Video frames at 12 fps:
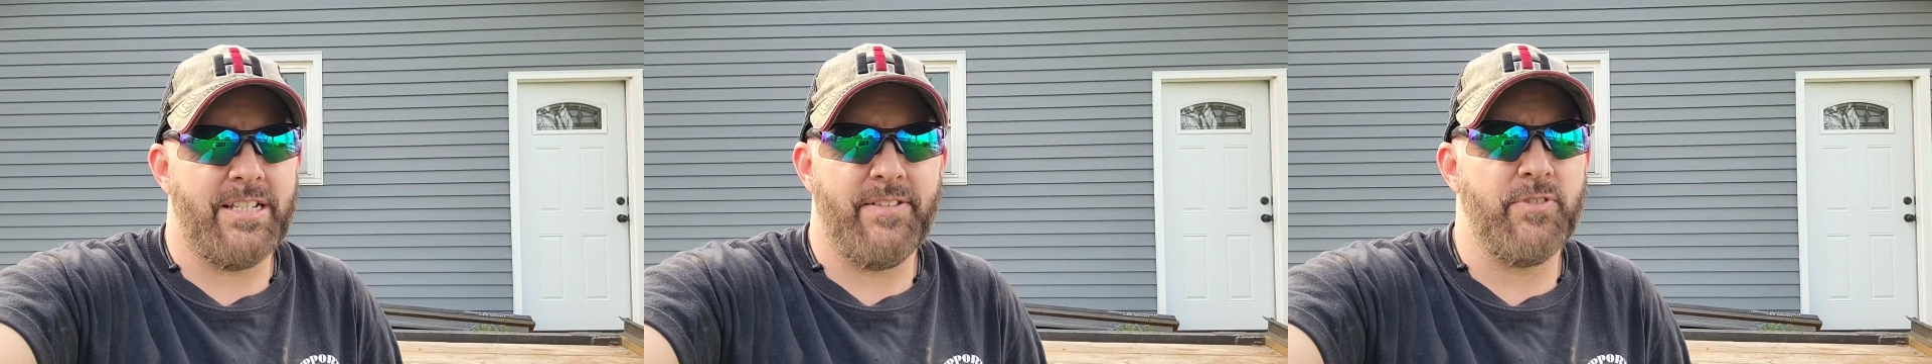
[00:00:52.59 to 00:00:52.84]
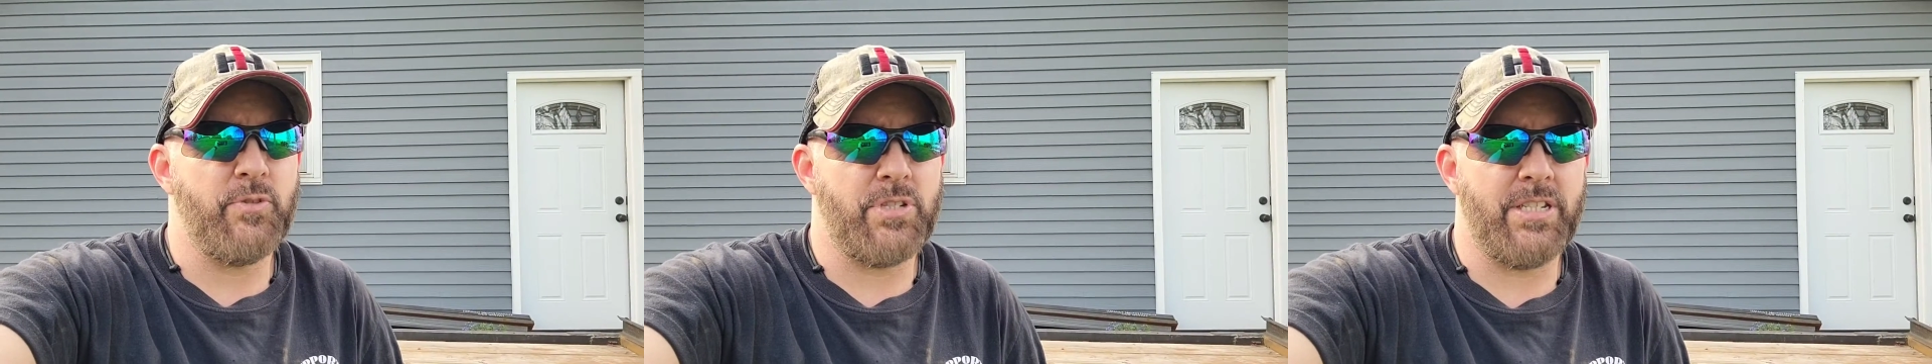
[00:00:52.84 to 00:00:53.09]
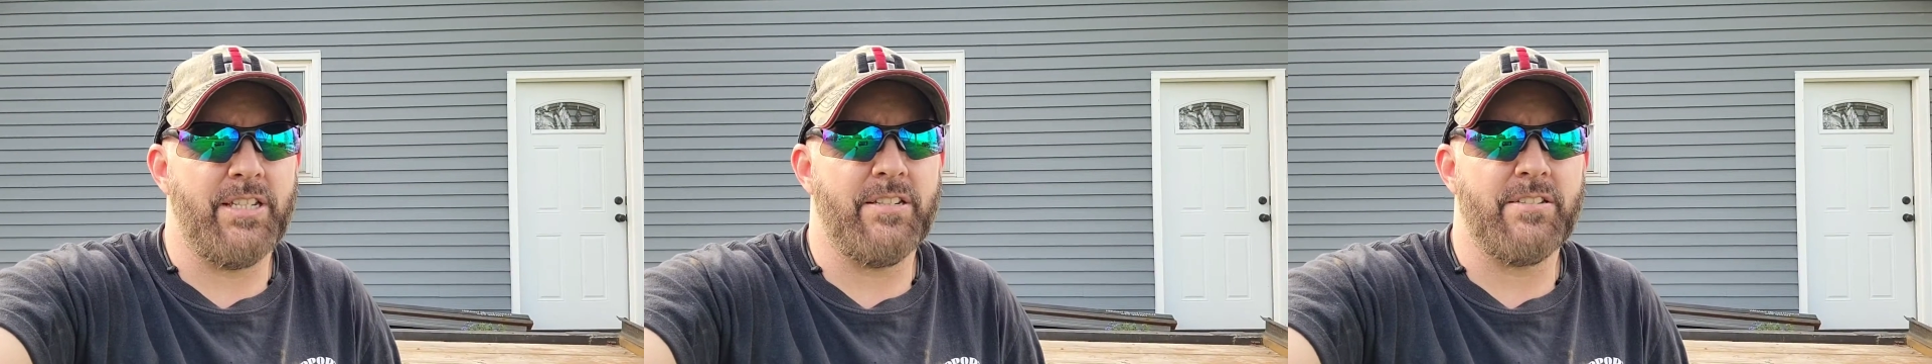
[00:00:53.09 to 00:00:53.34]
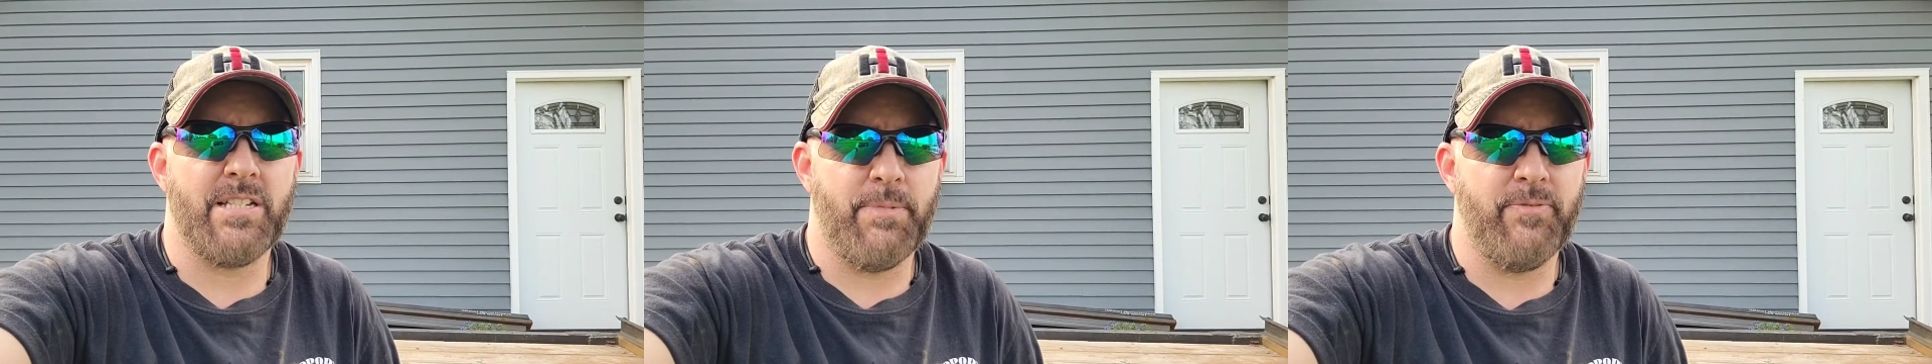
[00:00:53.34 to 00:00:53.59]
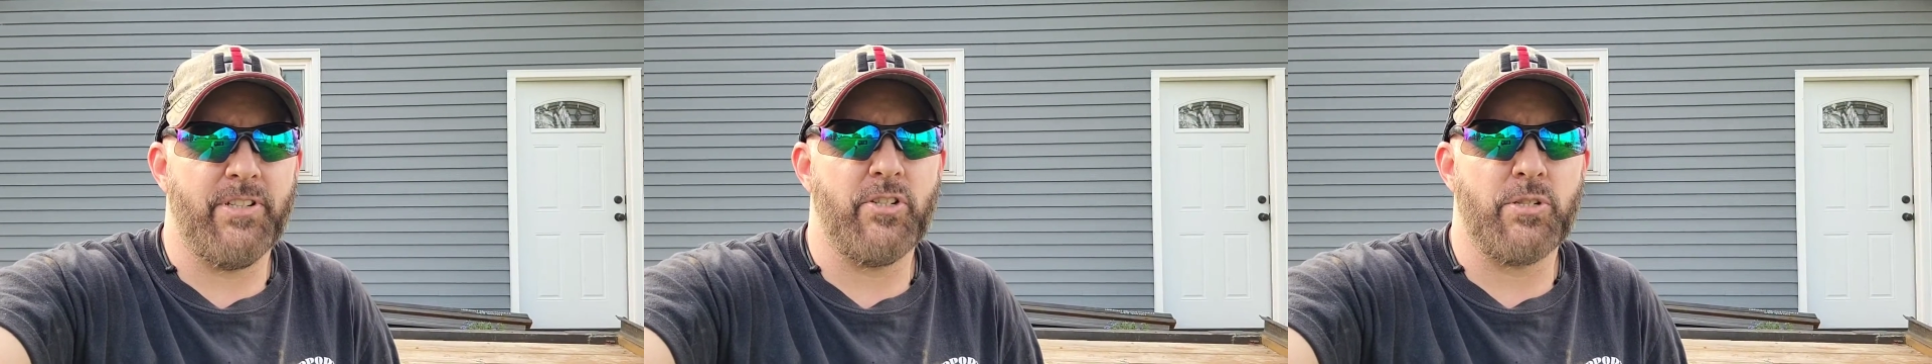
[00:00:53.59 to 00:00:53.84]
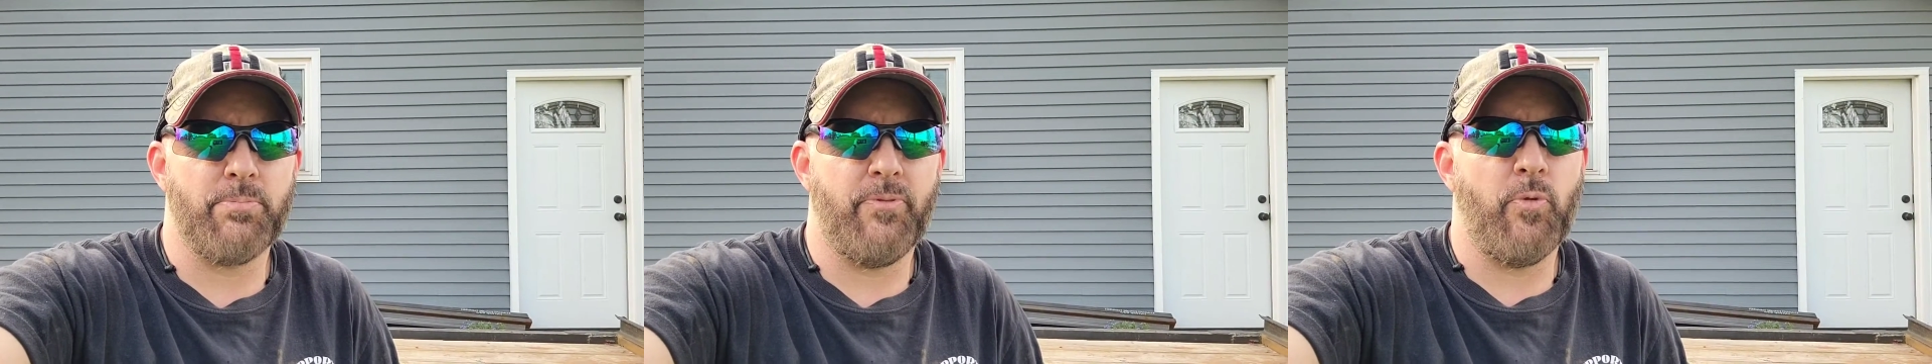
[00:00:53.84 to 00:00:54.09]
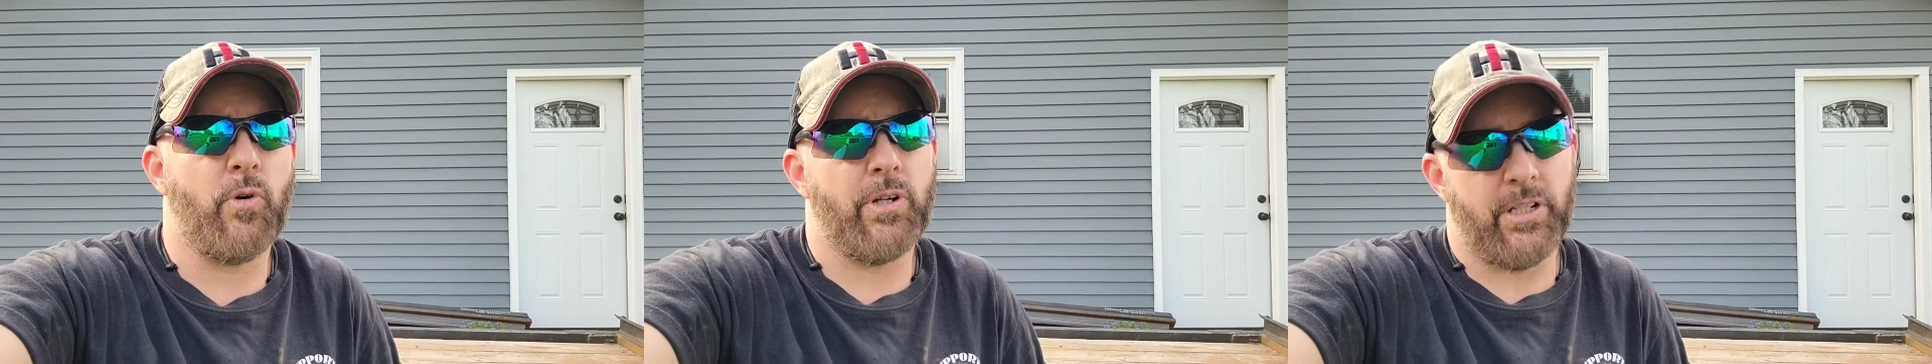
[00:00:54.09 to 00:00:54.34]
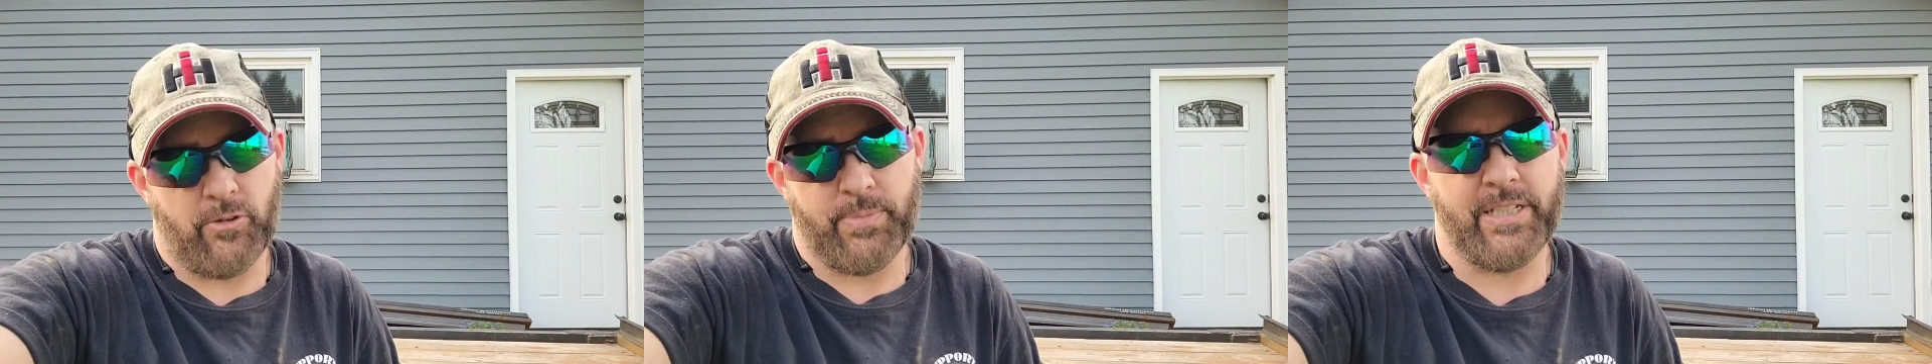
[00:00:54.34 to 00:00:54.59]
have you seen some of my videos before,
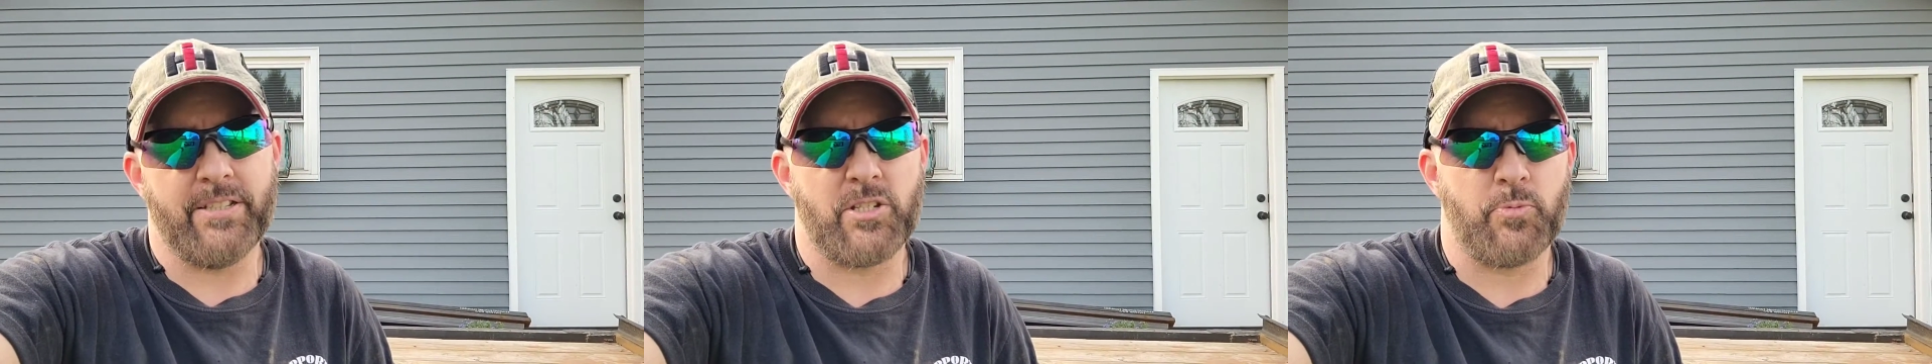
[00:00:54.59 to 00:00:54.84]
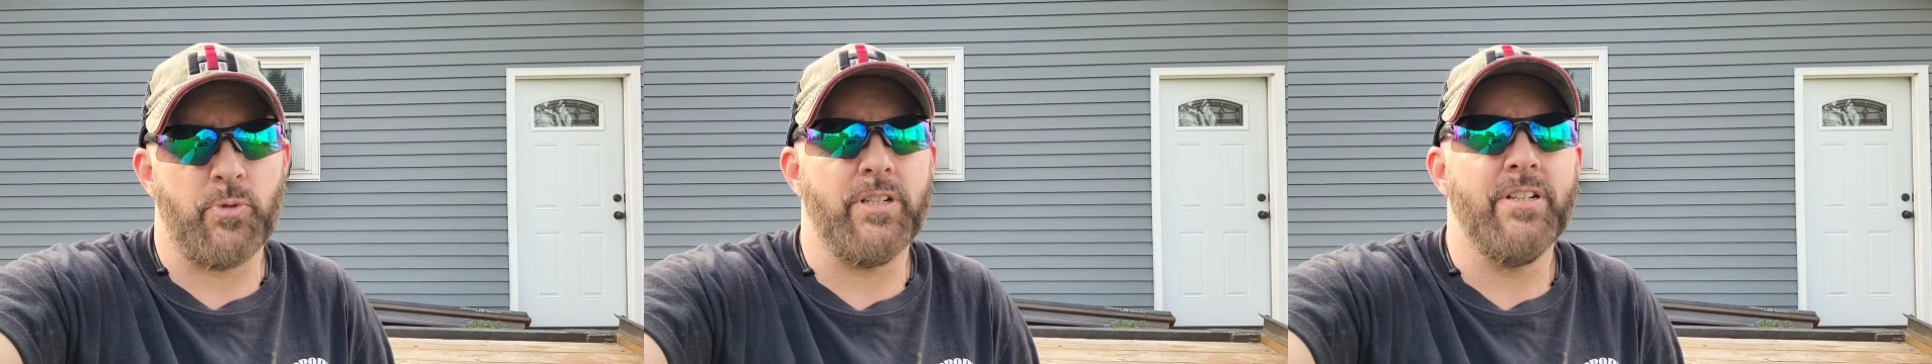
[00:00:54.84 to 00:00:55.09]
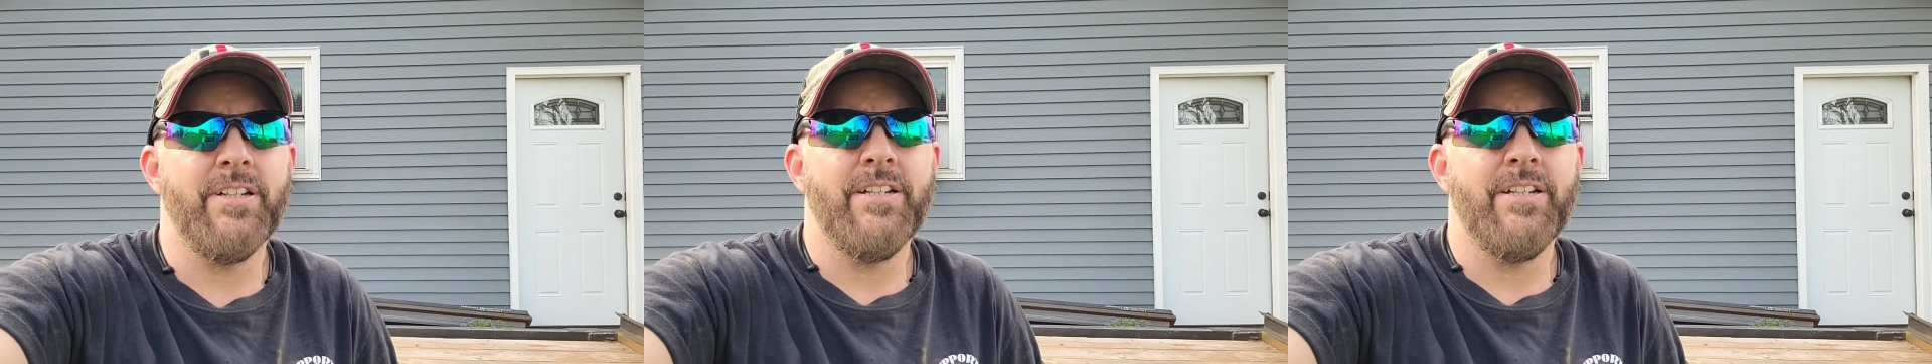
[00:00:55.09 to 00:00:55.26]
and it'll be in this one,